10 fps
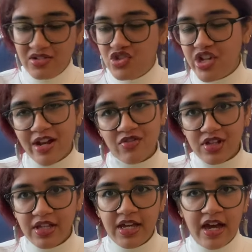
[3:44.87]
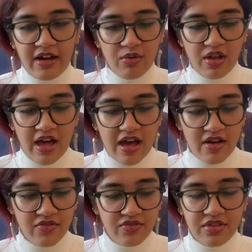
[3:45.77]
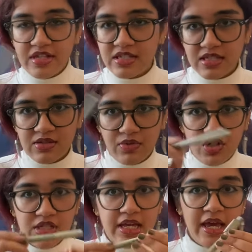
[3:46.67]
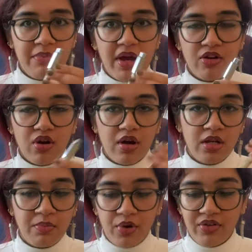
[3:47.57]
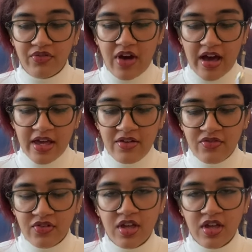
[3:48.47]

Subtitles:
generally I will have this, which is a micron 0.5,